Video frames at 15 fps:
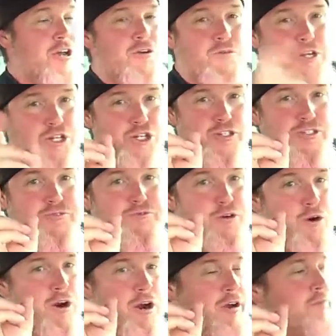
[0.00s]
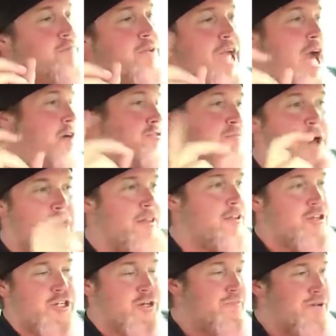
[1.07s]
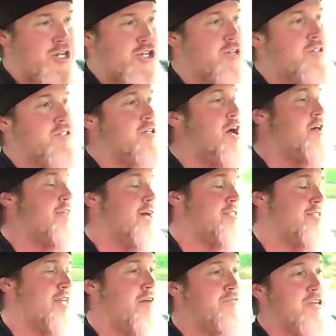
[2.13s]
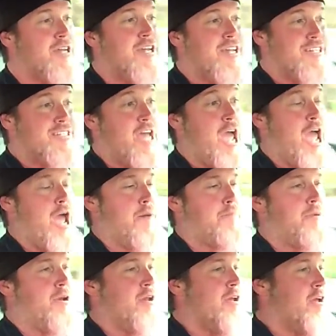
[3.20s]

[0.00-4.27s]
which is for gas mileage and emissions and all that stuff, to happen.